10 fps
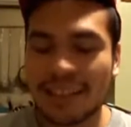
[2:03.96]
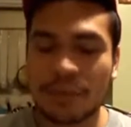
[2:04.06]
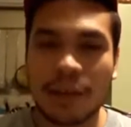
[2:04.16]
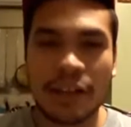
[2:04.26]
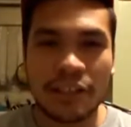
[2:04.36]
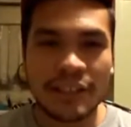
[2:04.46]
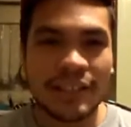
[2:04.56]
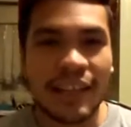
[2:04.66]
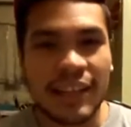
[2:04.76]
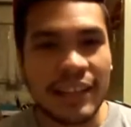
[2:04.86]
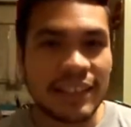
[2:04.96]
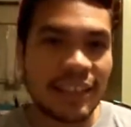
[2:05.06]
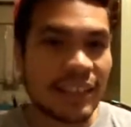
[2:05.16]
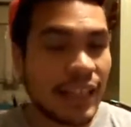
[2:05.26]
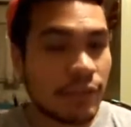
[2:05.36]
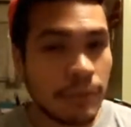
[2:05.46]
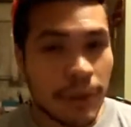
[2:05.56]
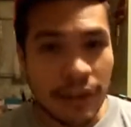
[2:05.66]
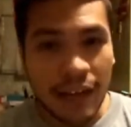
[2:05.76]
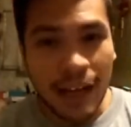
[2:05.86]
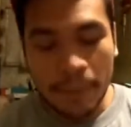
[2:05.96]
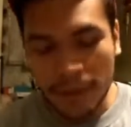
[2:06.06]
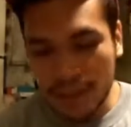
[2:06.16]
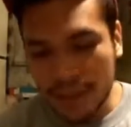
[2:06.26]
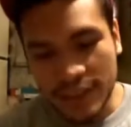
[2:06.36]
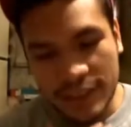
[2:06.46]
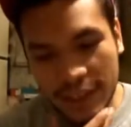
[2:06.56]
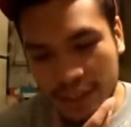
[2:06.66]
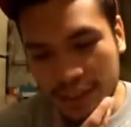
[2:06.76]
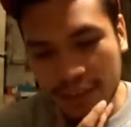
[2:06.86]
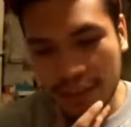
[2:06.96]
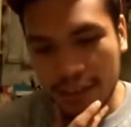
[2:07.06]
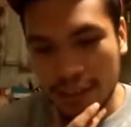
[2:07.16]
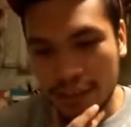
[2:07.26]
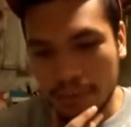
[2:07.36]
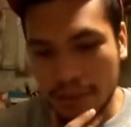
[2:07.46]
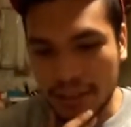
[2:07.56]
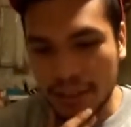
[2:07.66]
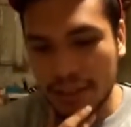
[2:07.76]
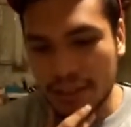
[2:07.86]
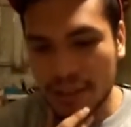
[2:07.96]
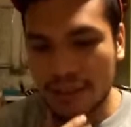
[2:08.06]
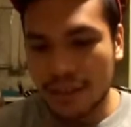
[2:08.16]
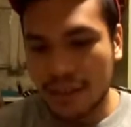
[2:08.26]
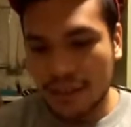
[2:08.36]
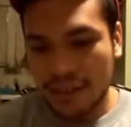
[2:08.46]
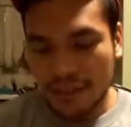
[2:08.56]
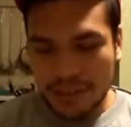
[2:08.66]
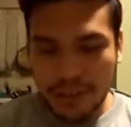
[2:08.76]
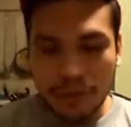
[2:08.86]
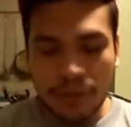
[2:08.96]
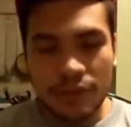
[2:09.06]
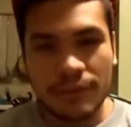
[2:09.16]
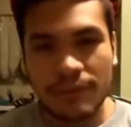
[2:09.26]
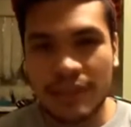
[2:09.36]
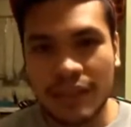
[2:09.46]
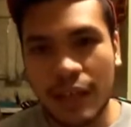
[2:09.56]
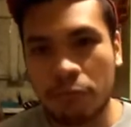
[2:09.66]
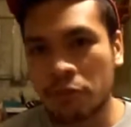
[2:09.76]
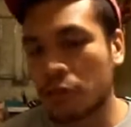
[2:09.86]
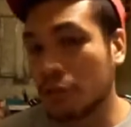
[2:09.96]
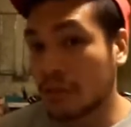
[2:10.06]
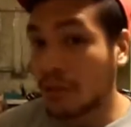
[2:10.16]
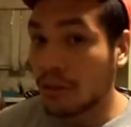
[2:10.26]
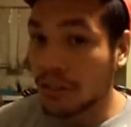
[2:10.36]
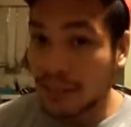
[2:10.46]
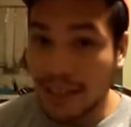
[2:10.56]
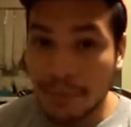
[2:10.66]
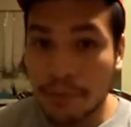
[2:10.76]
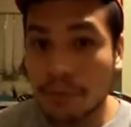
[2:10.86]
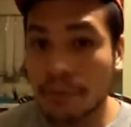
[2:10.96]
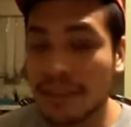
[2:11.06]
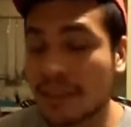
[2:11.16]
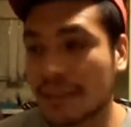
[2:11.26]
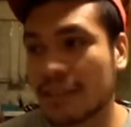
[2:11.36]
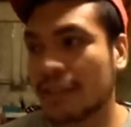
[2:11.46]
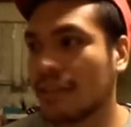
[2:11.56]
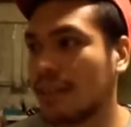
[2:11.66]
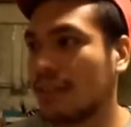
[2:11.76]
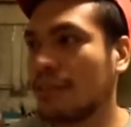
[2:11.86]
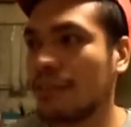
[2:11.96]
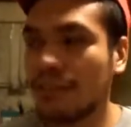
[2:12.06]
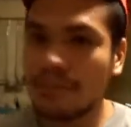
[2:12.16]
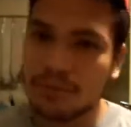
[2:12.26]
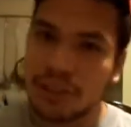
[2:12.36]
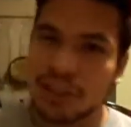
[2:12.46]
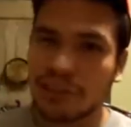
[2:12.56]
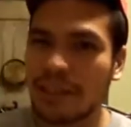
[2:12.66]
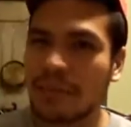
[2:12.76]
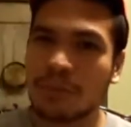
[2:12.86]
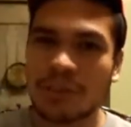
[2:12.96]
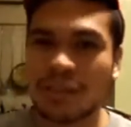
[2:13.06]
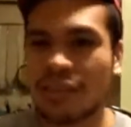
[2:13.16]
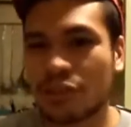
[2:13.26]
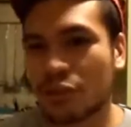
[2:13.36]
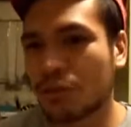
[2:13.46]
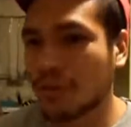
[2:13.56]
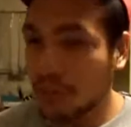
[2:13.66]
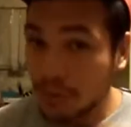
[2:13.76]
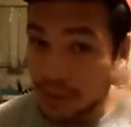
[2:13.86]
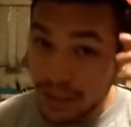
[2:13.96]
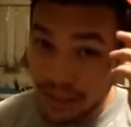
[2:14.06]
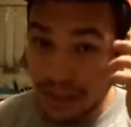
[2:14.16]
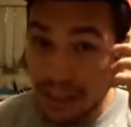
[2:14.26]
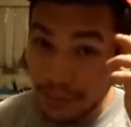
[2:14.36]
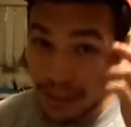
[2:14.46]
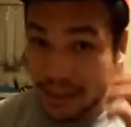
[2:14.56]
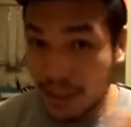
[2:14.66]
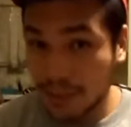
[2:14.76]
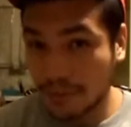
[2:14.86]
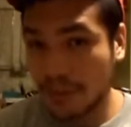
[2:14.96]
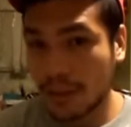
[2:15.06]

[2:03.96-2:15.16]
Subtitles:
why you can say the slave rebellion happened in the States, because the South was losing all this labor because machinery wasn't so introduced at the time in the South.